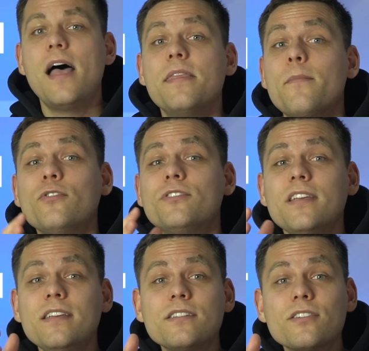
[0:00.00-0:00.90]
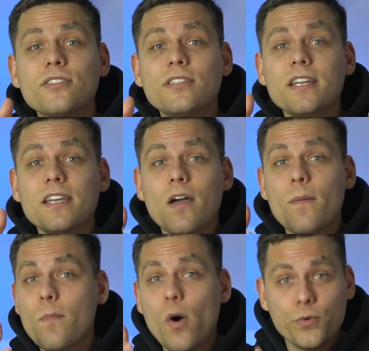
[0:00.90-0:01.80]
And the most interesting
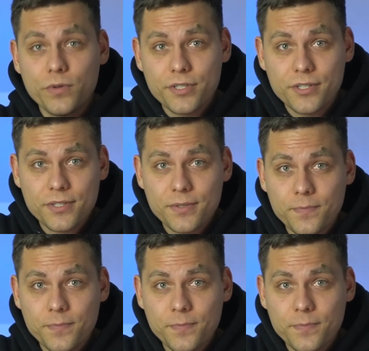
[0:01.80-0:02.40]
bonuses.